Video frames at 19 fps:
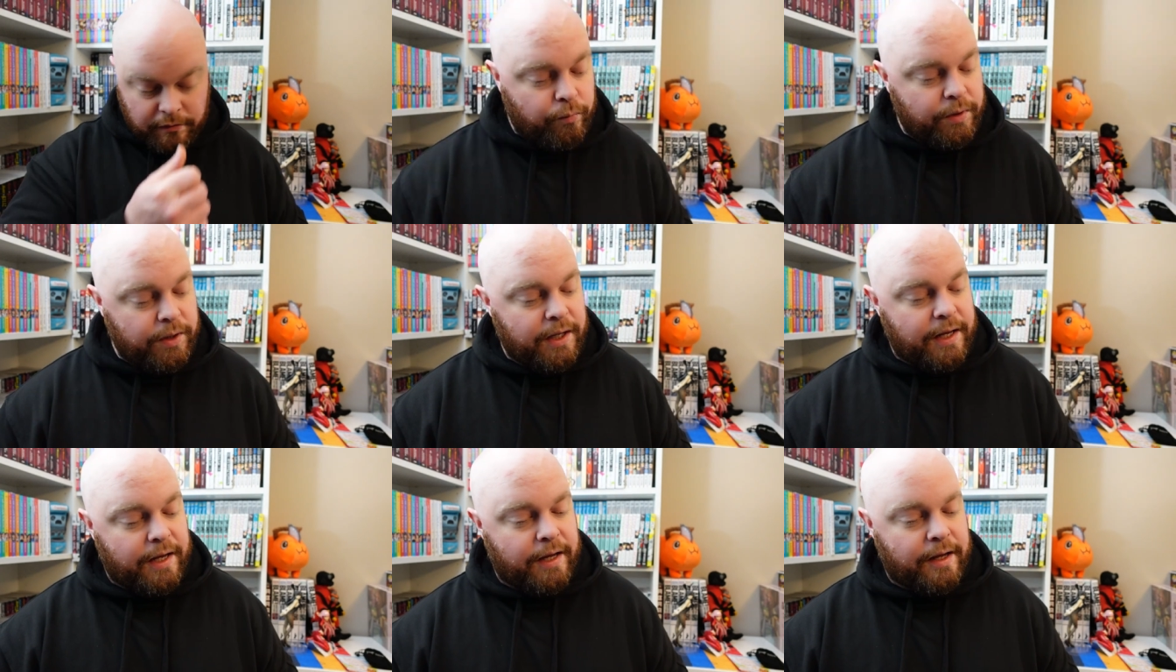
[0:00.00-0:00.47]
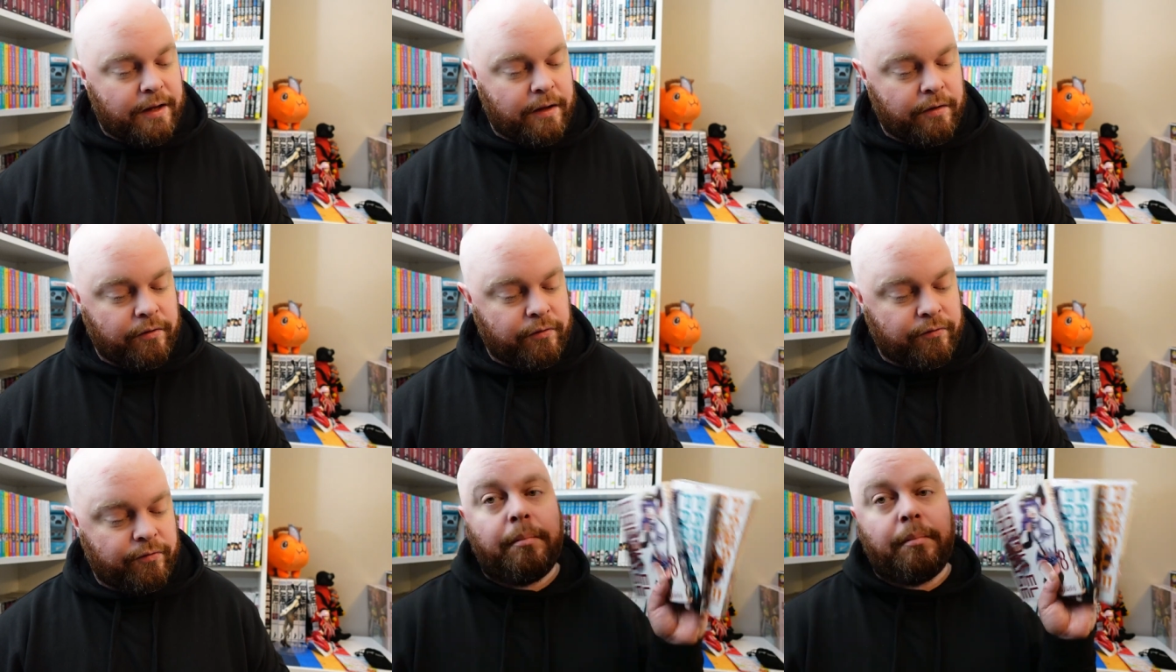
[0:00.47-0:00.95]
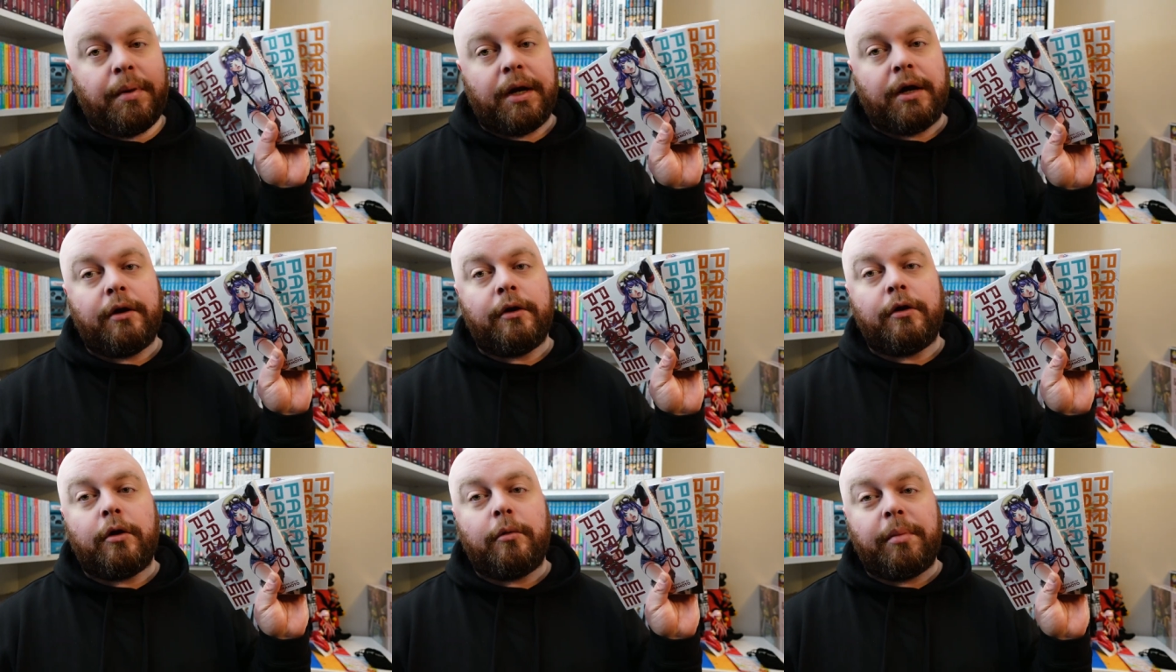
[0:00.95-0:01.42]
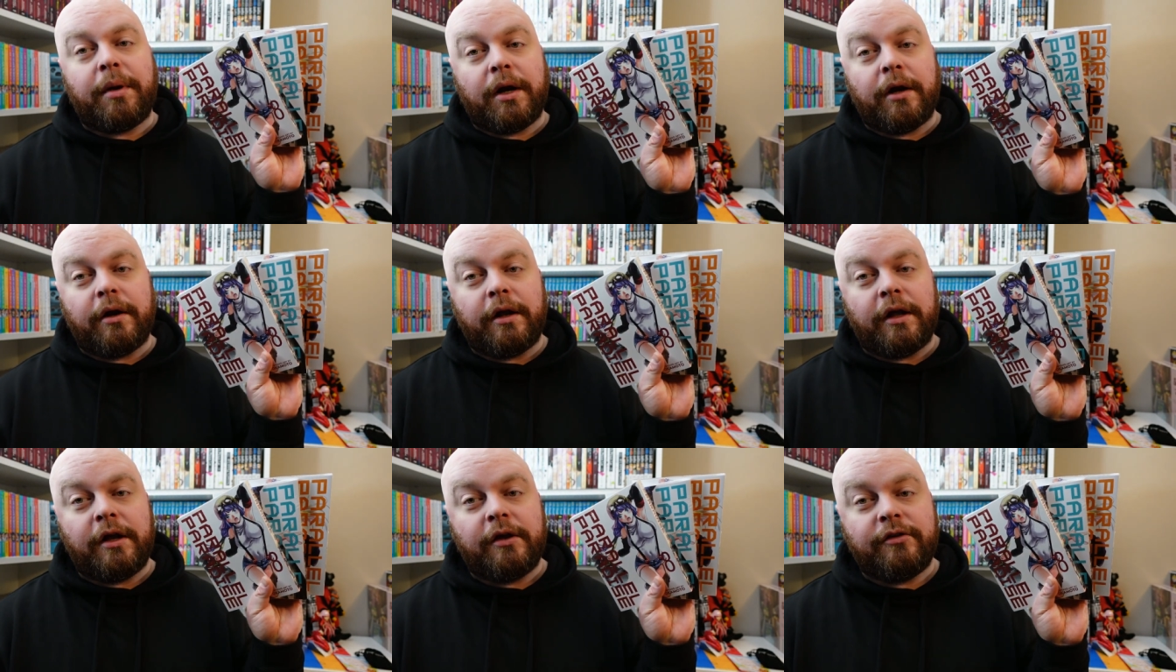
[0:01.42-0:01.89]
we have Parallel
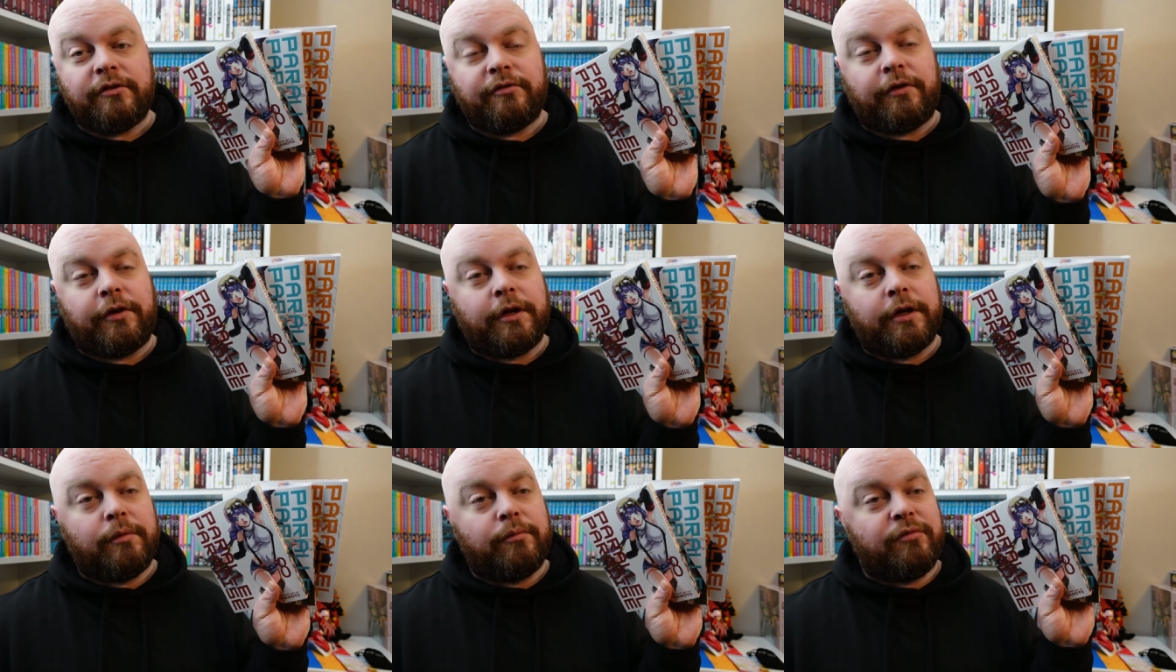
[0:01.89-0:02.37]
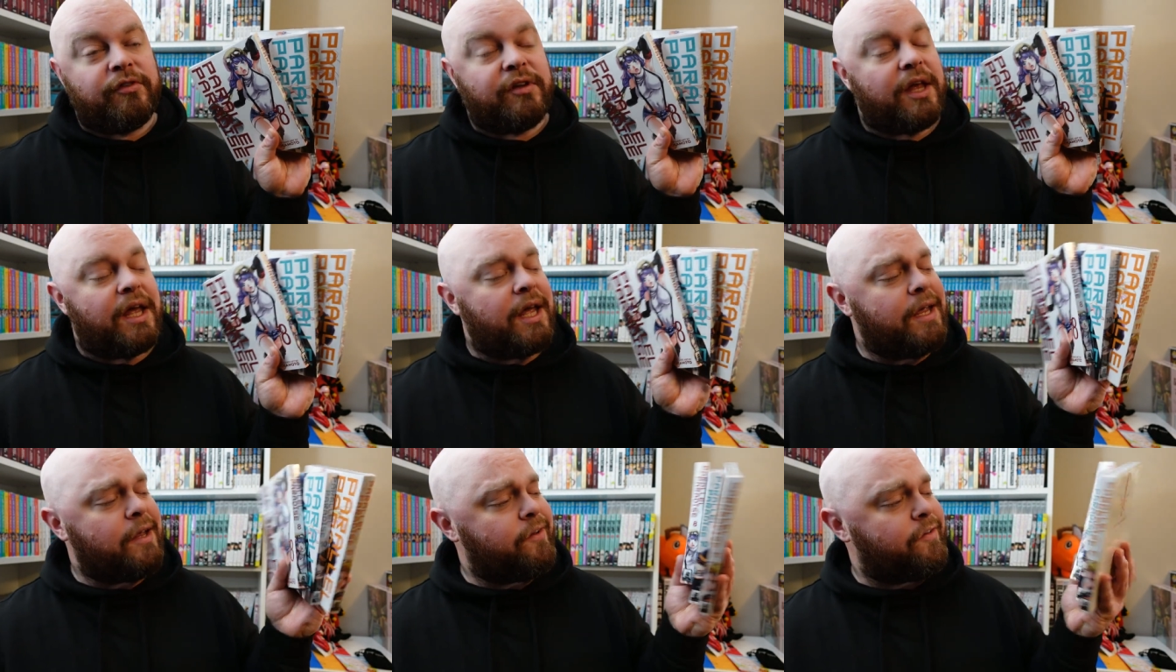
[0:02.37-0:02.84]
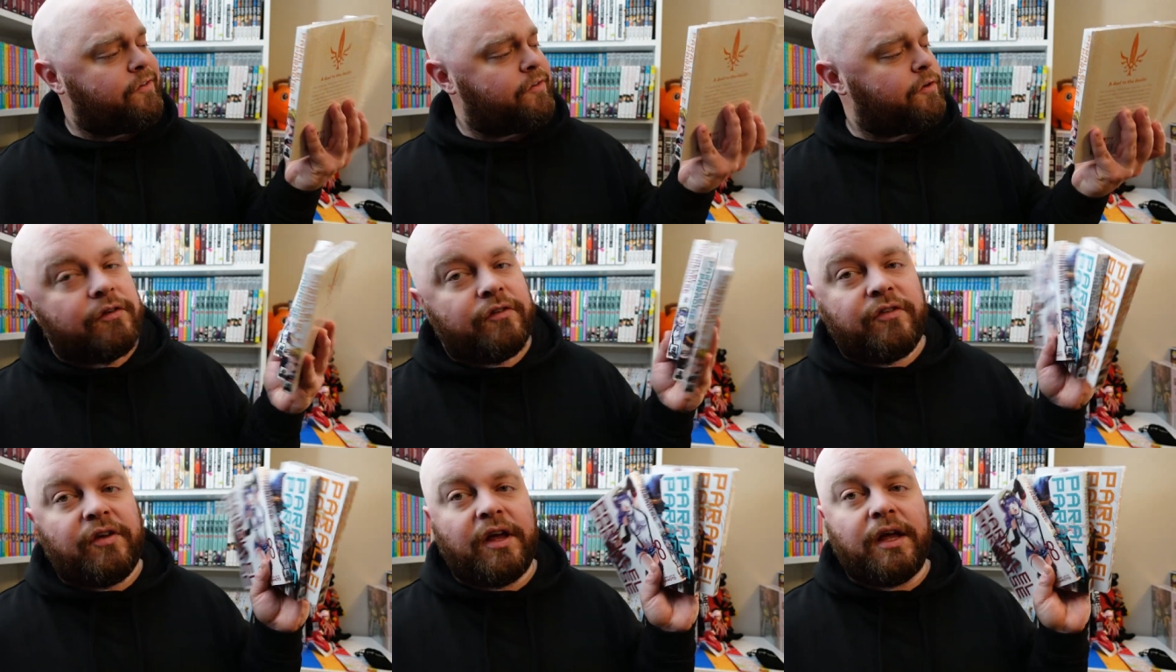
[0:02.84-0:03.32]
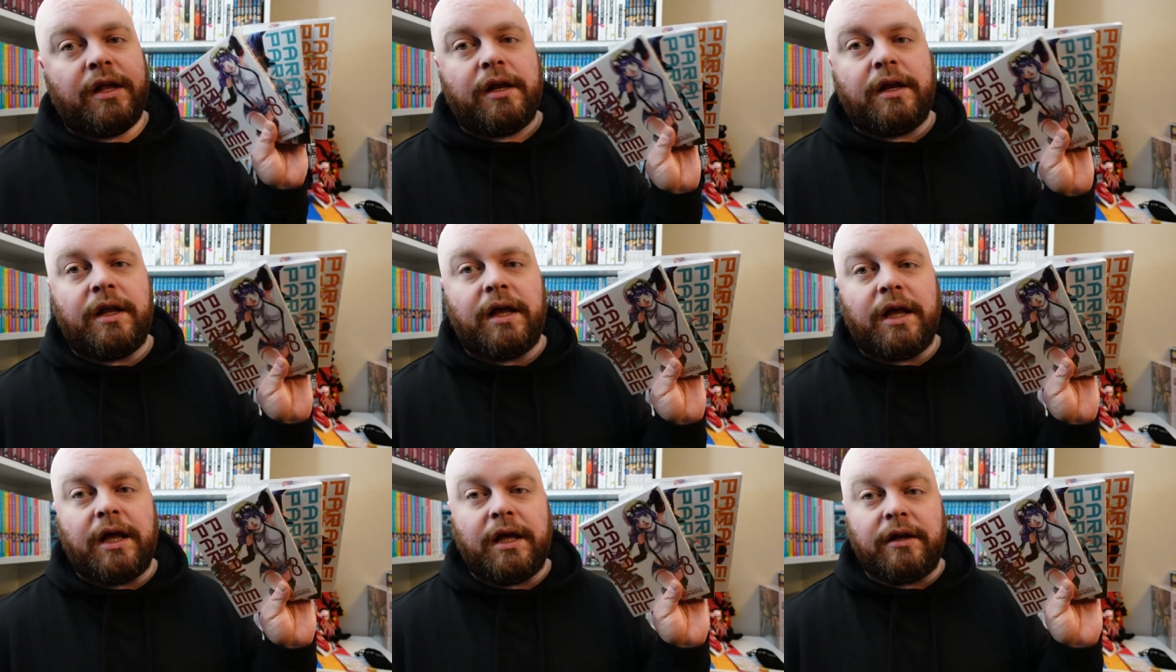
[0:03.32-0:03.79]
Paradise volumes 8, 10,
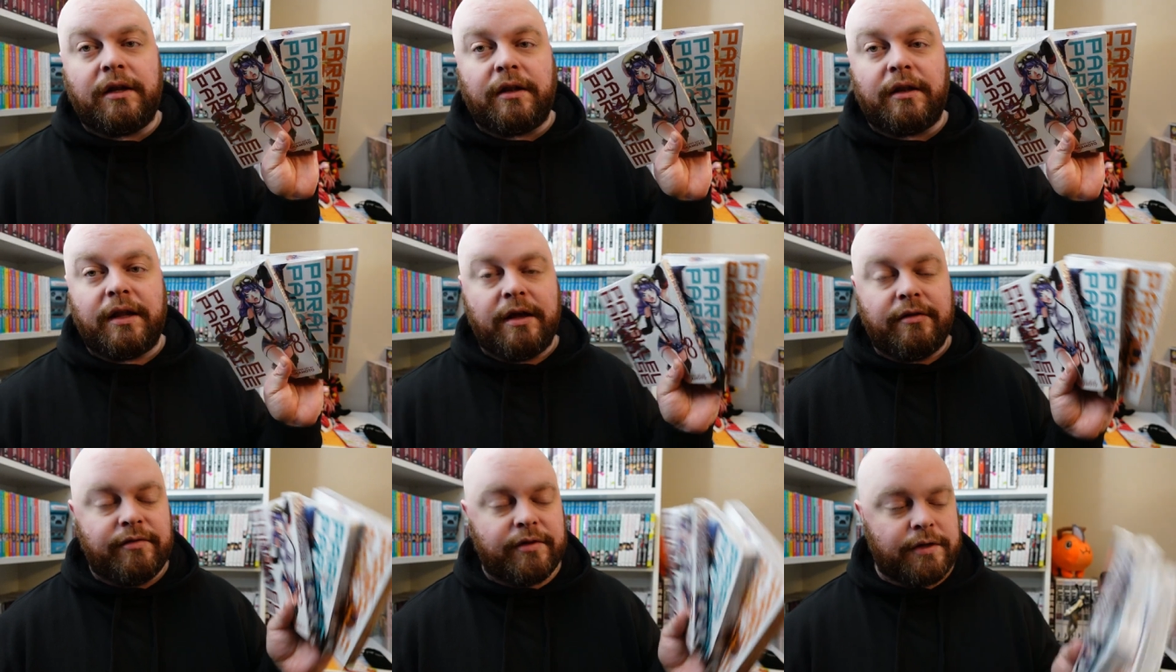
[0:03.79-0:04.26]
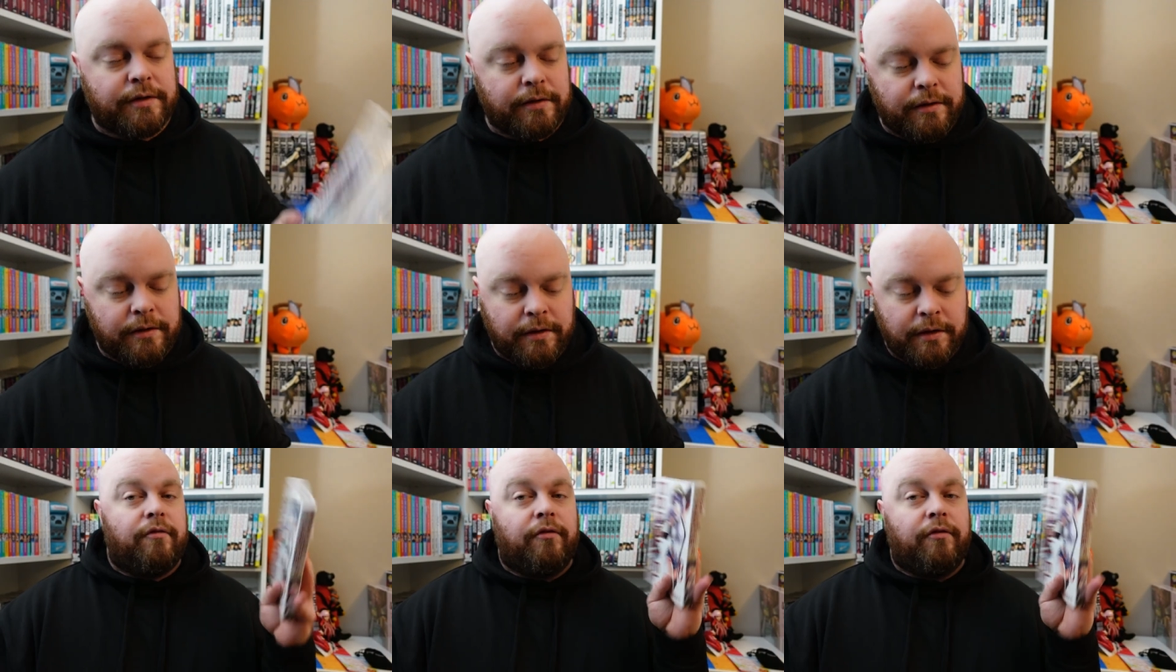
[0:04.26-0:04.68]
and 11.